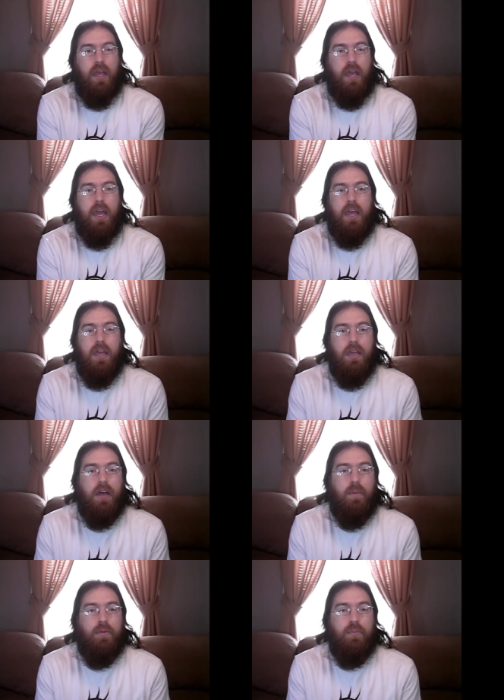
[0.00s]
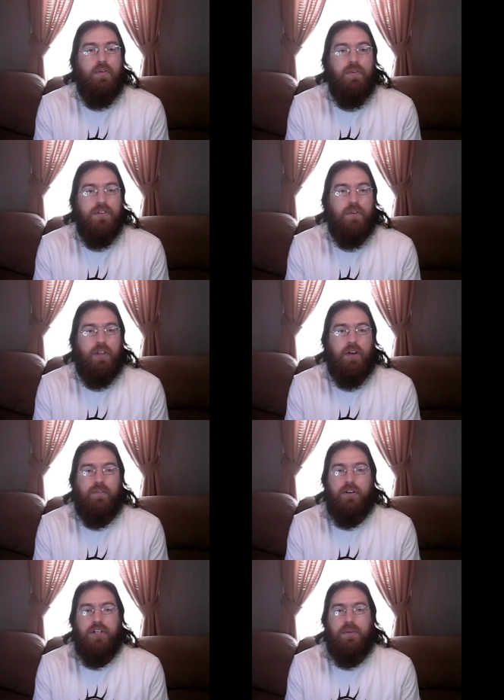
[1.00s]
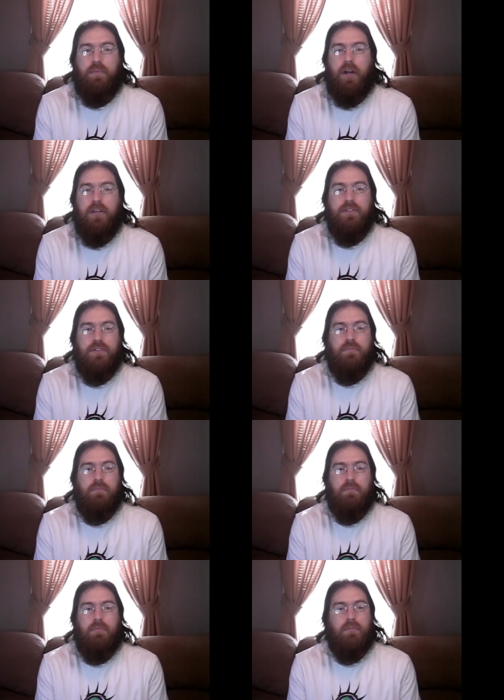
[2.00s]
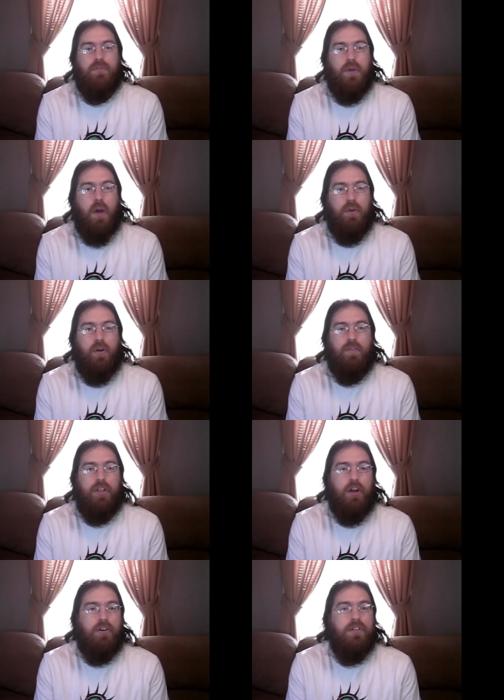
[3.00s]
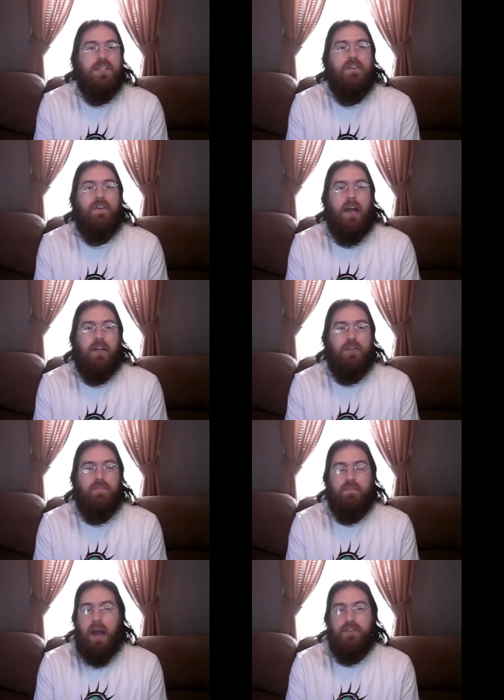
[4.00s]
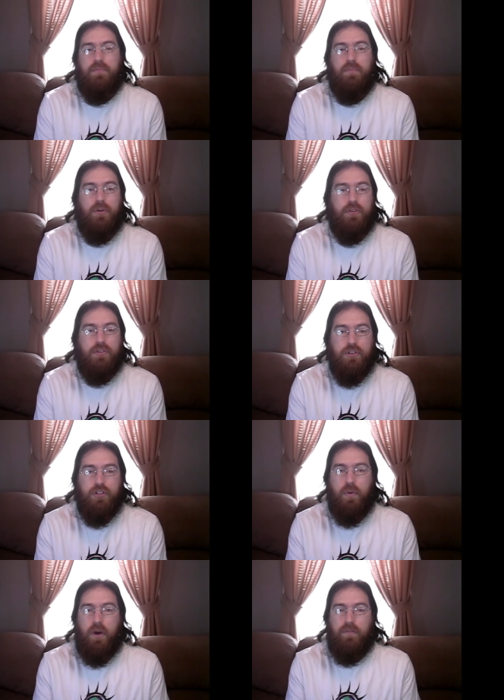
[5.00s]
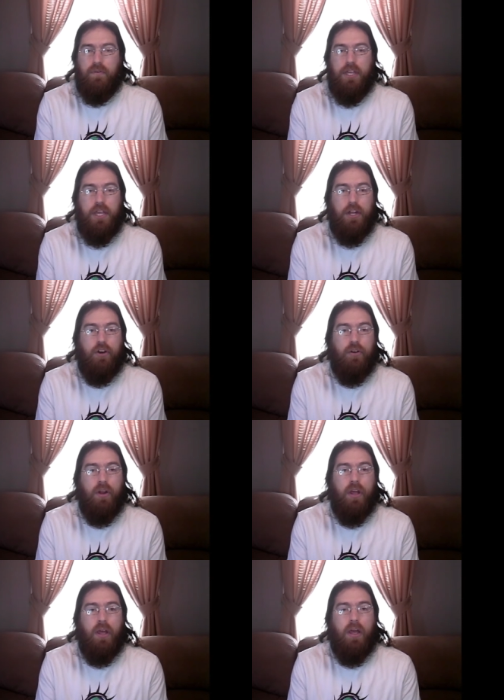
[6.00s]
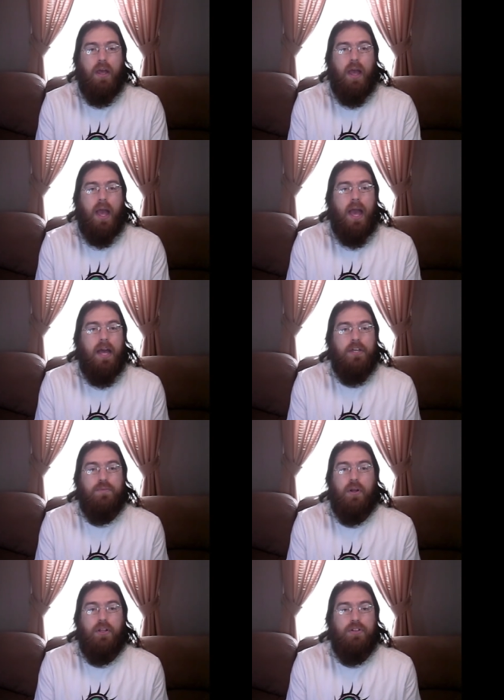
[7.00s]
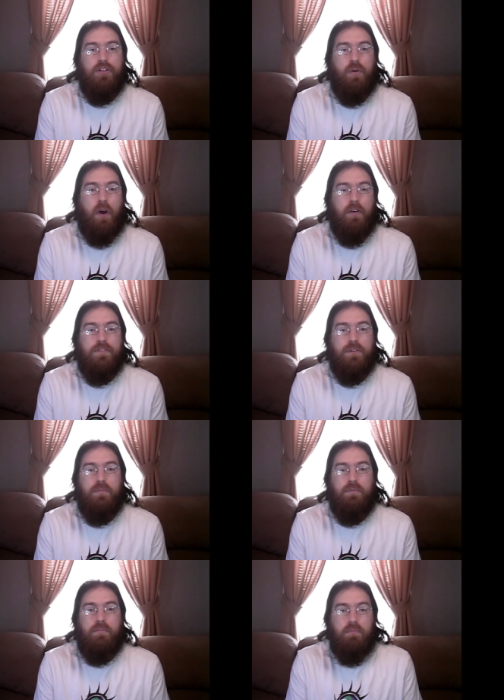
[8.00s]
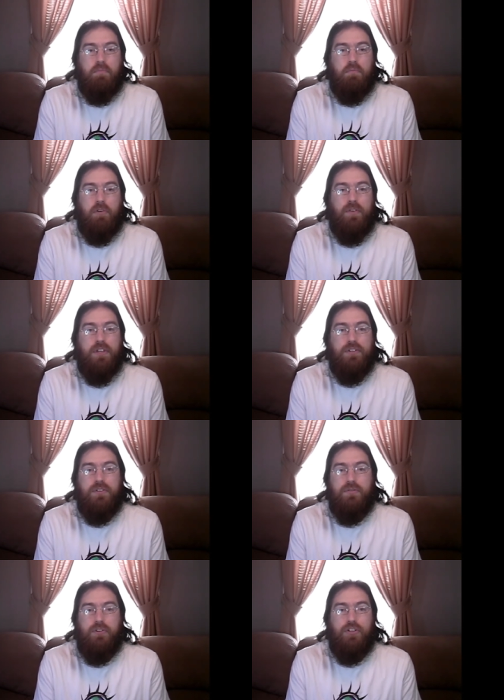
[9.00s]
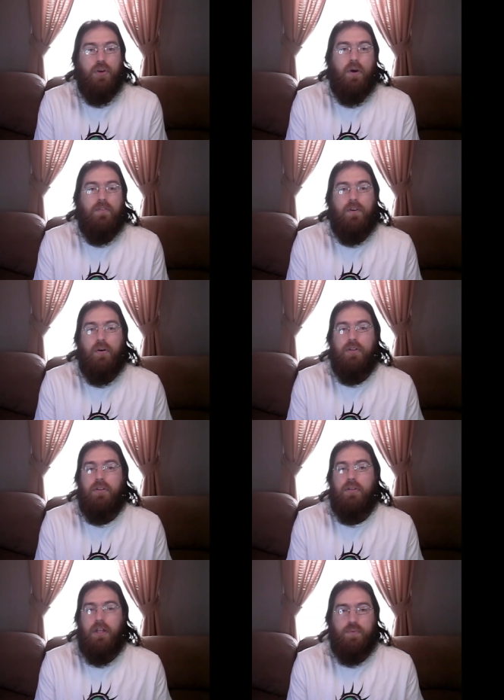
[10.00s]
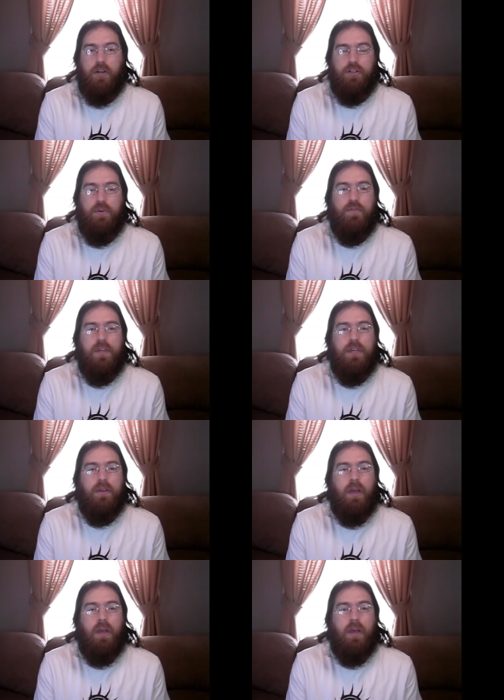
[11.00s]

a couple of movies over there for a cheap price. So I went over there to see if I could buy some books to show off on here, as well as show off some movies to show off on Let's Watch a Movie.